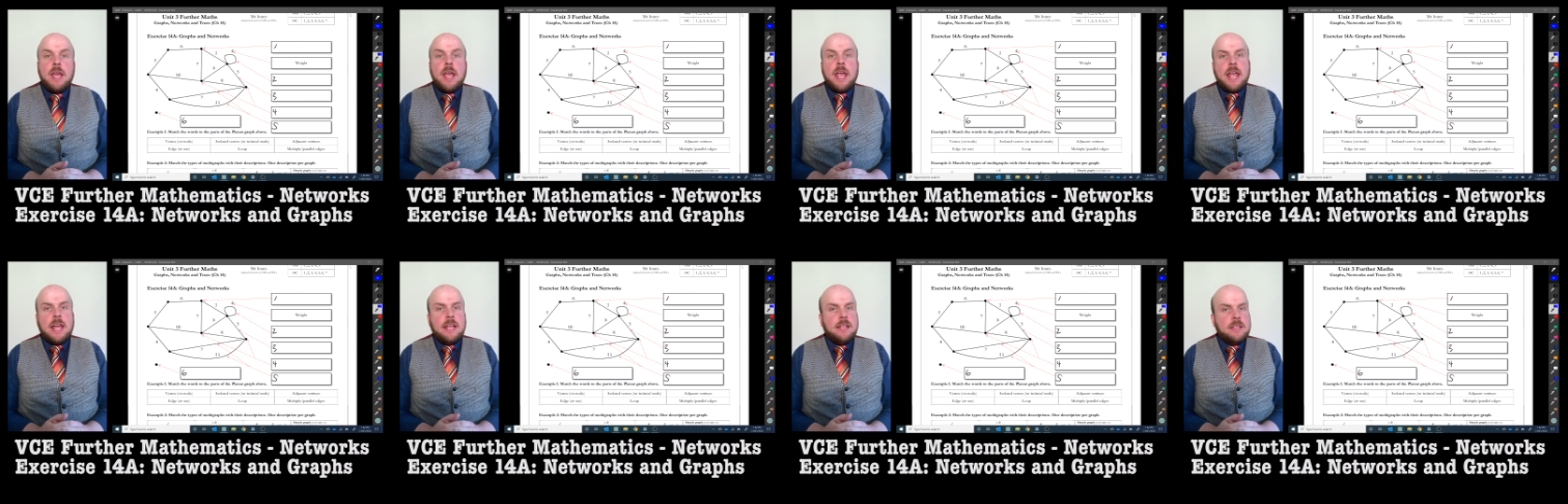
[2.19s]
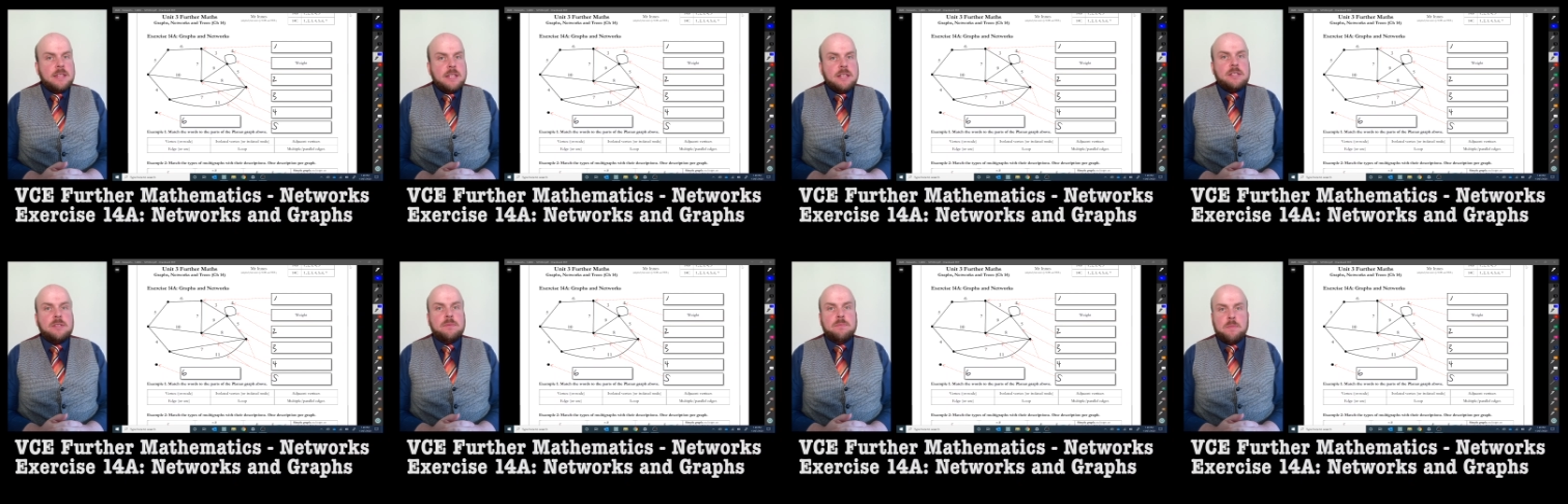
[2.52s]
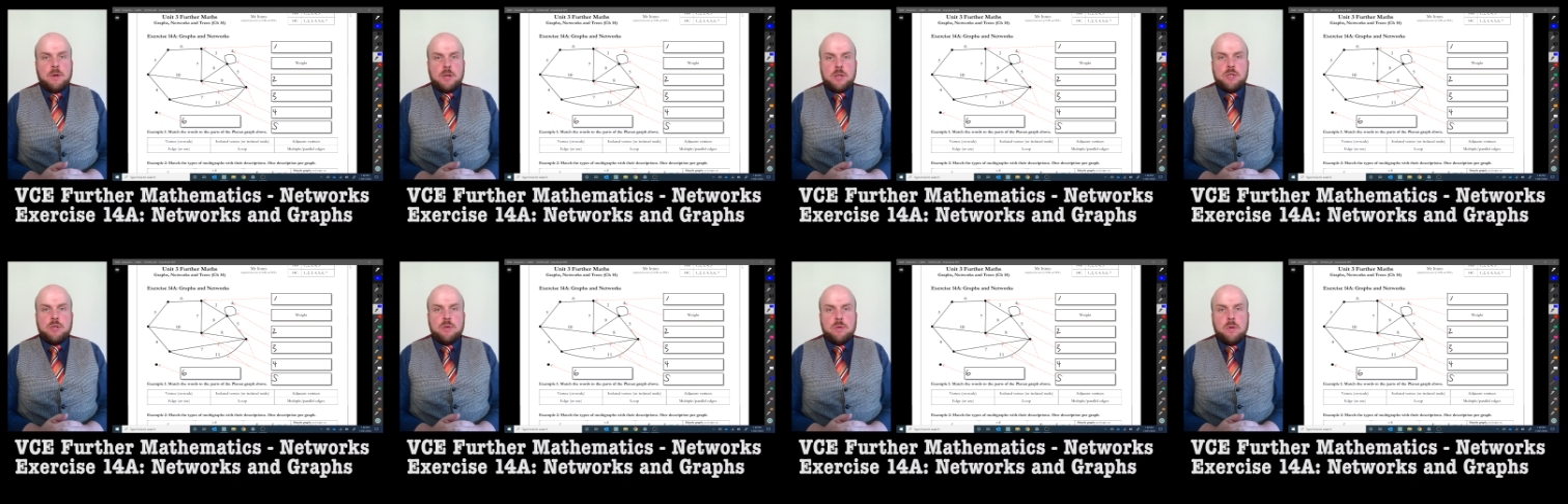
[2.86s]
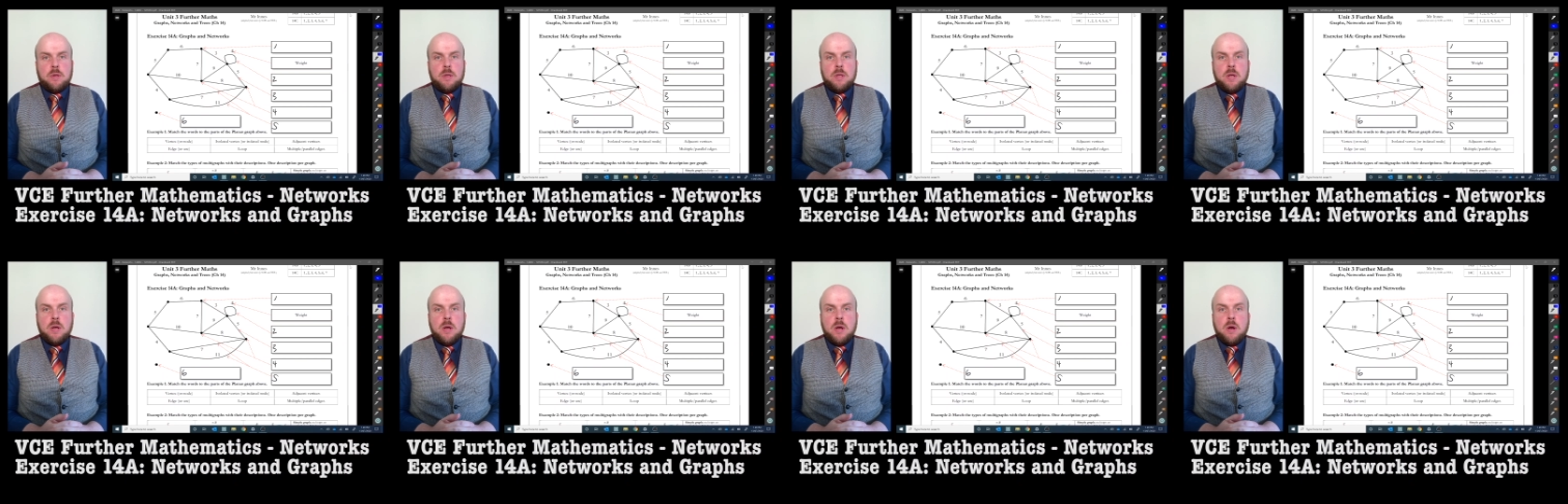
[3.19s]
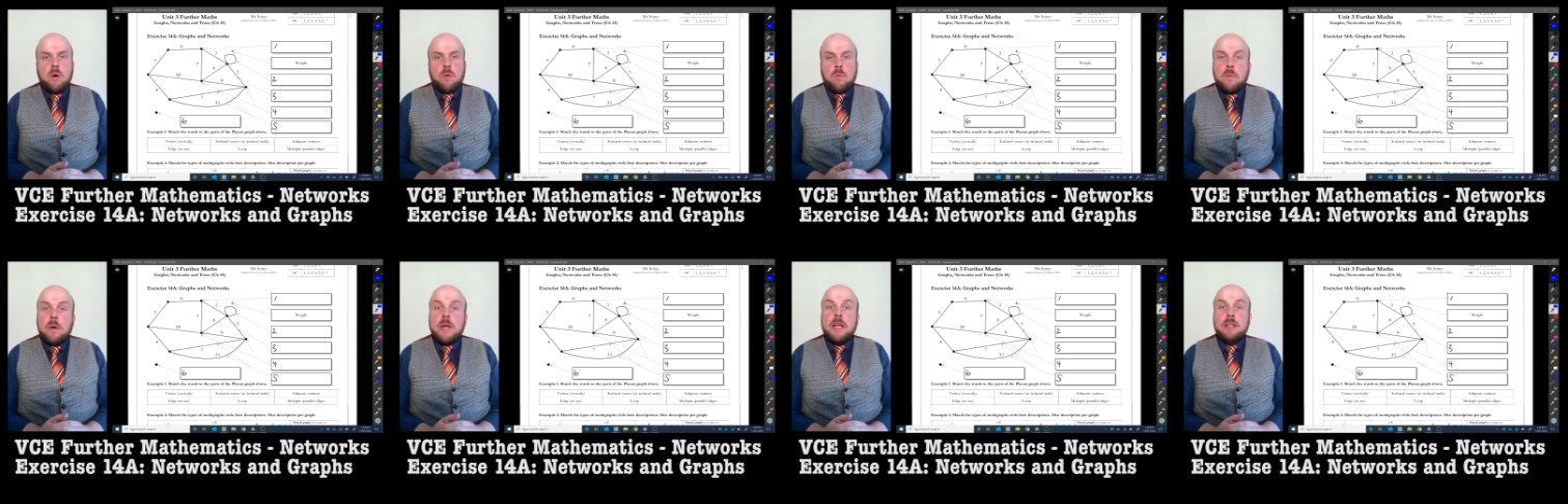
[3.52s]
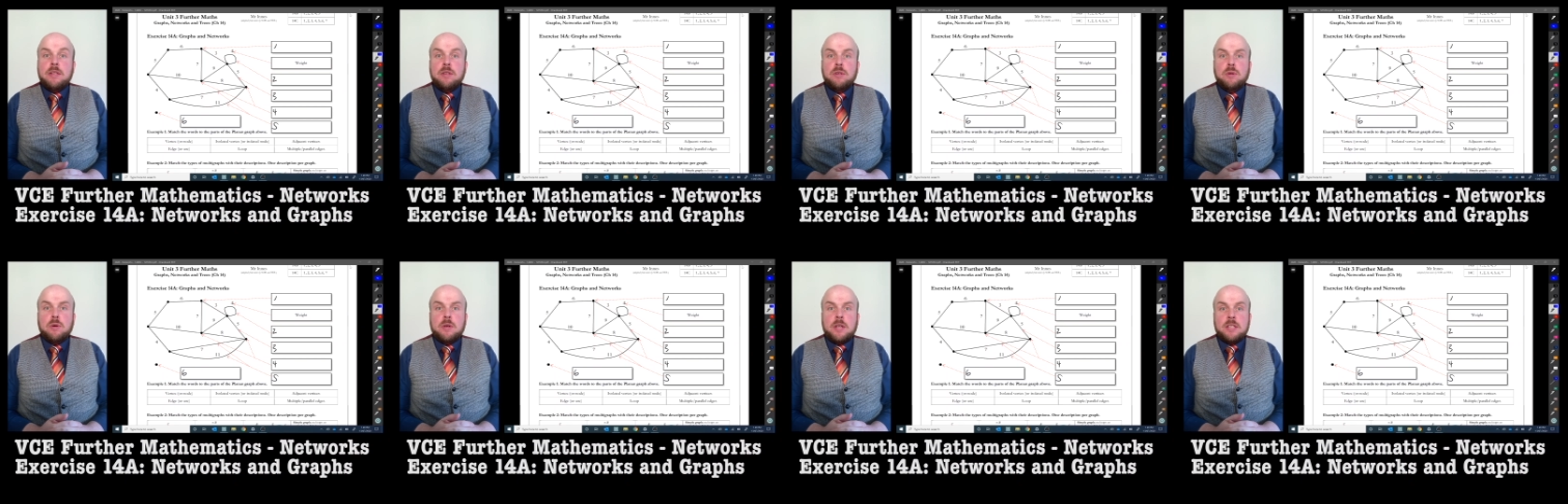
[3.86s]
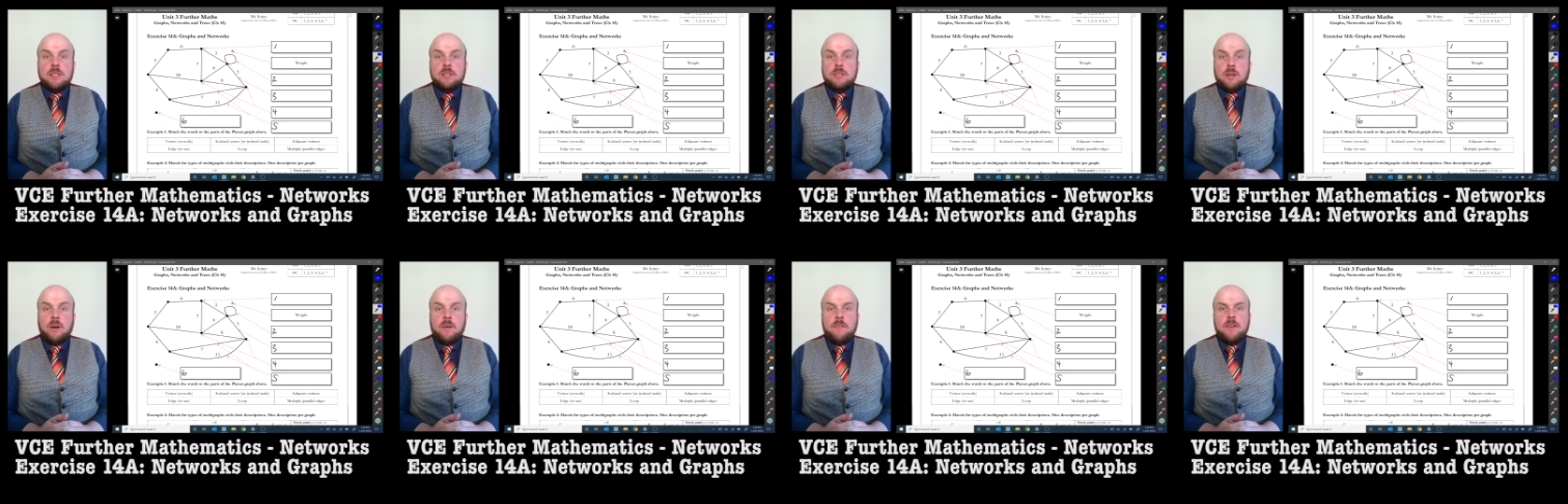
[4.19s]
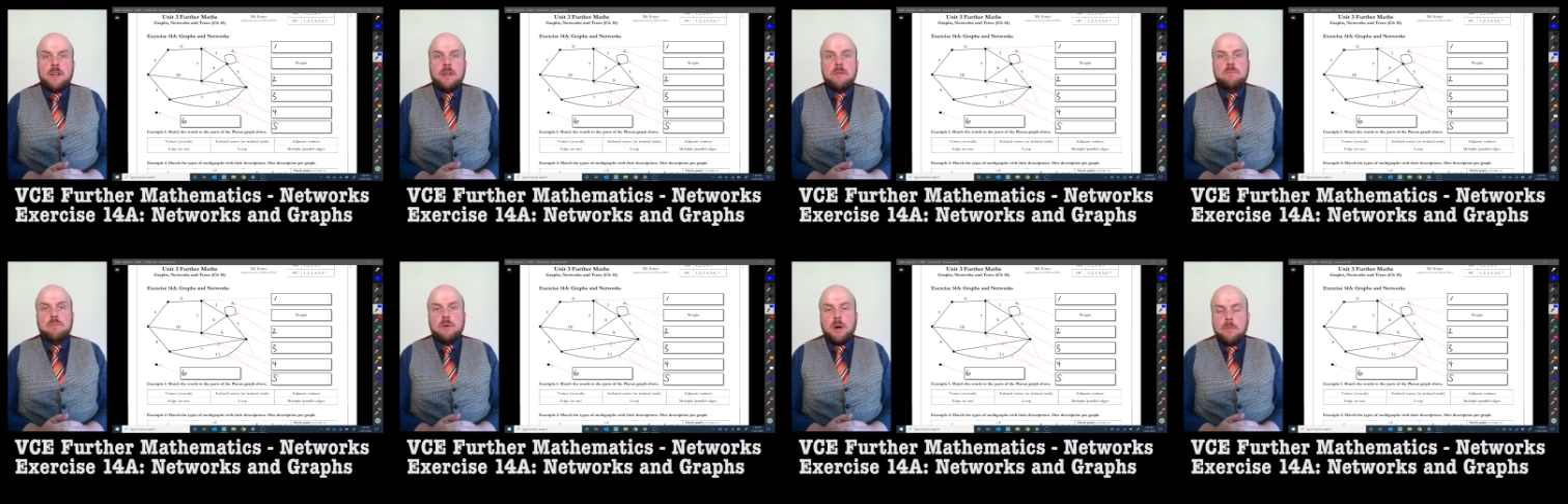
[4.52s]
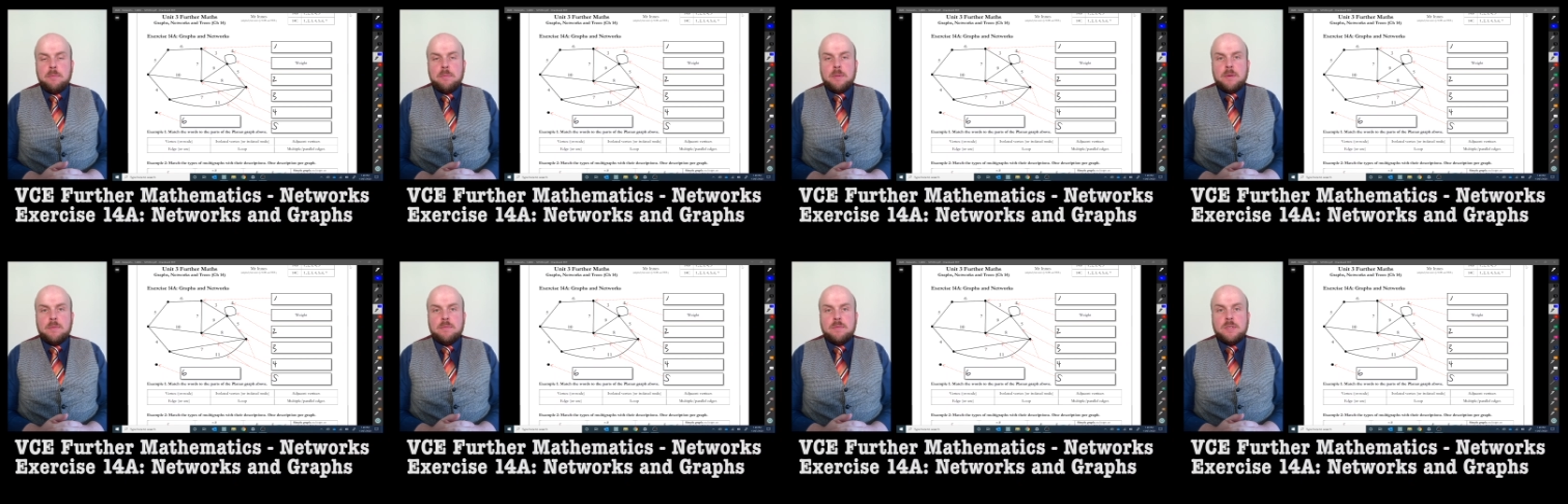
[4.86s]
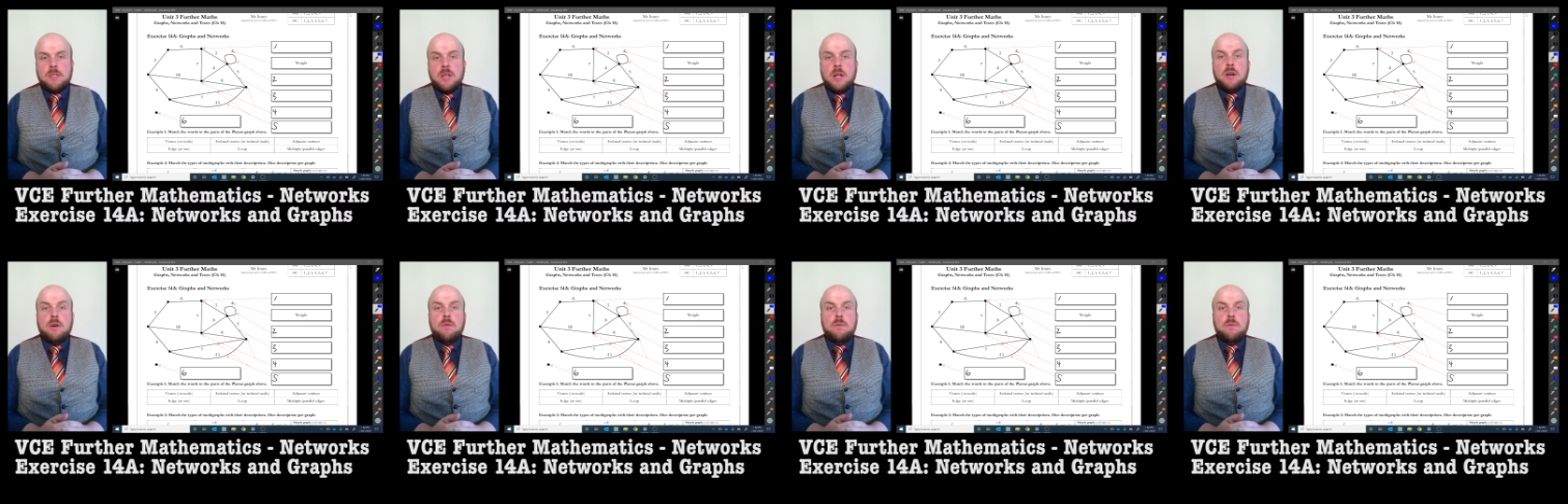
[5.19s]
In this module, we look at solving problems